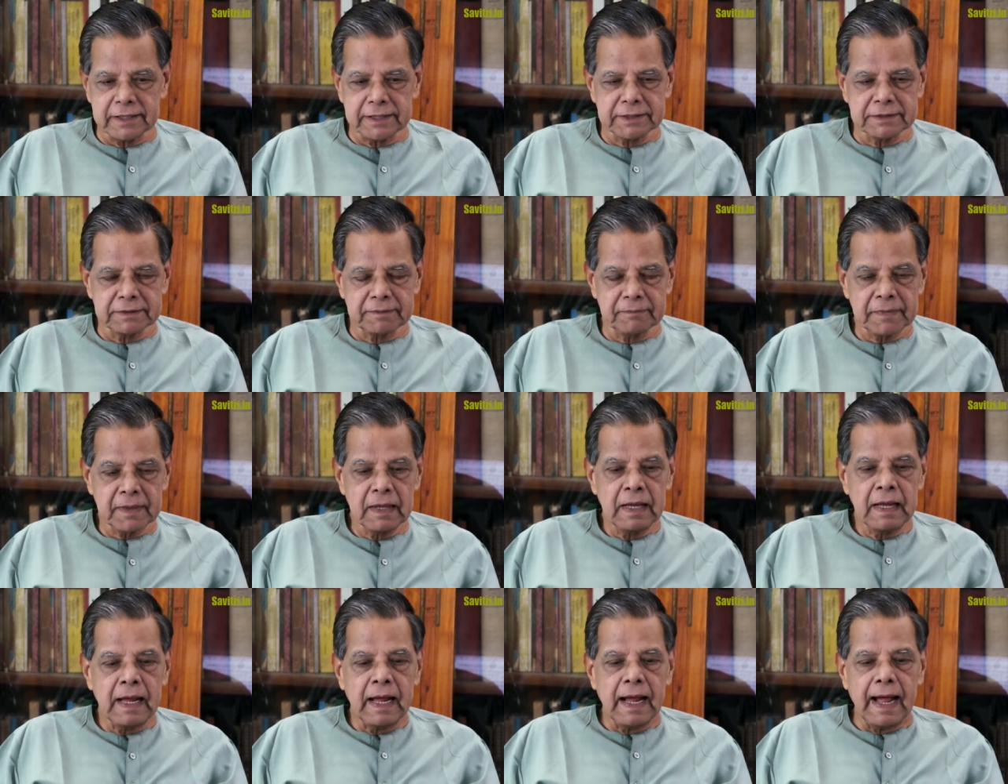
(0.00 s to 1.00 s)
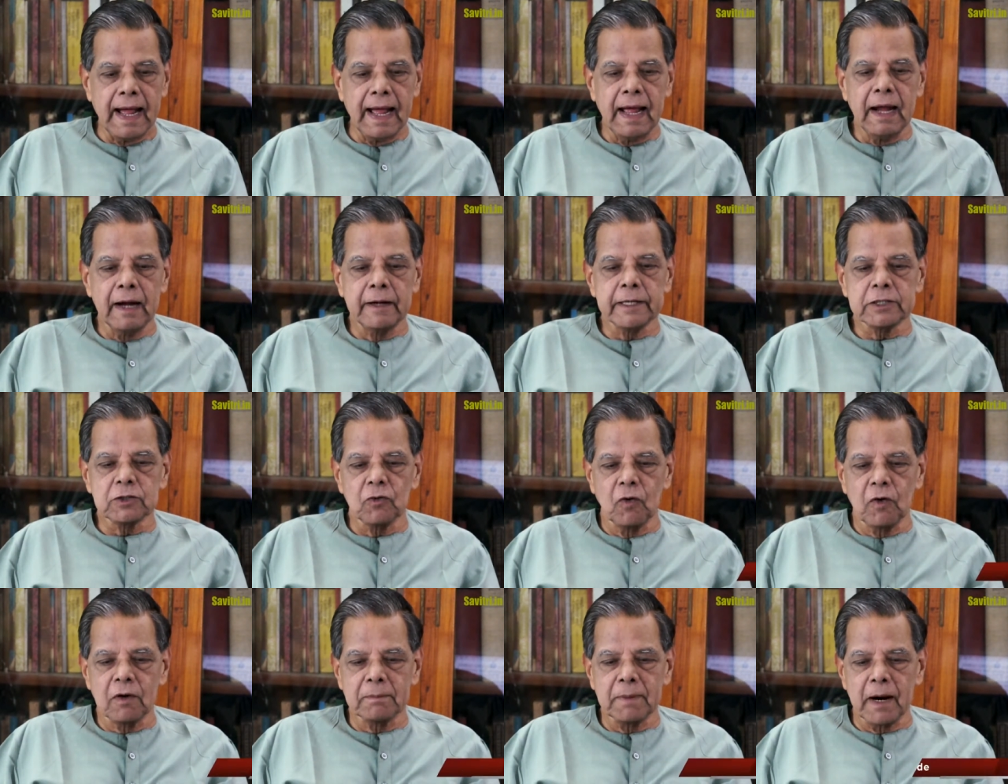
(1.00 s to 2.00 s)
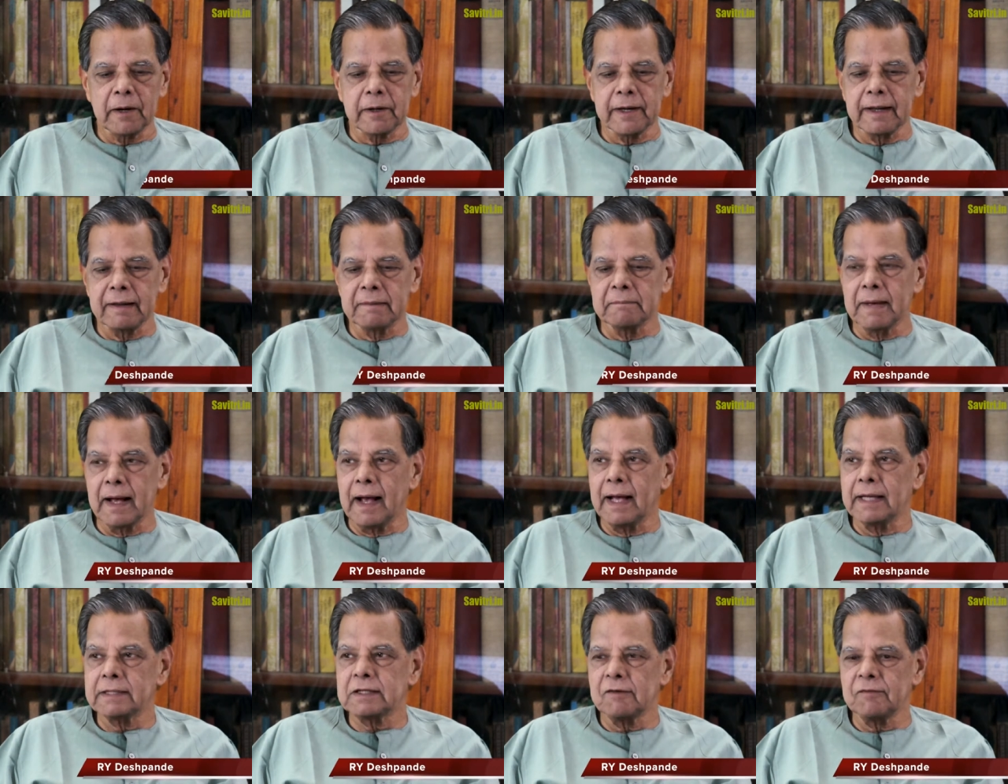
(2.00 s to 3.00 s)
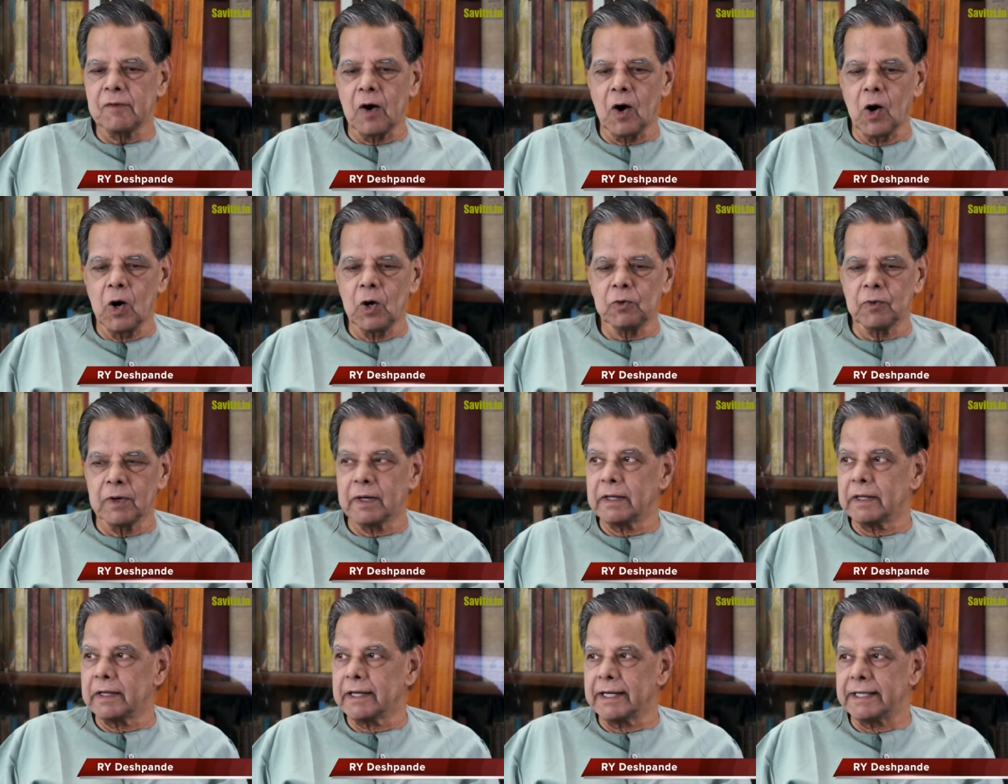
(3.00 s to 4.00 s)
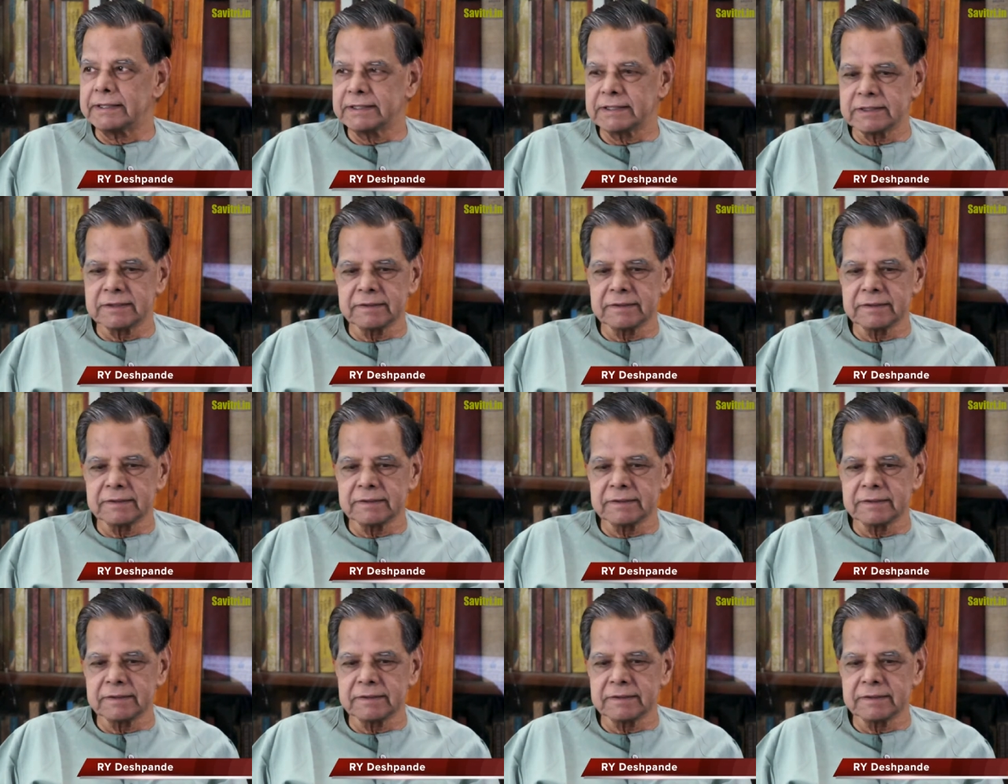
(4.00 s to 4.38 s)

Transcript: days and his overburdening mass of outward needs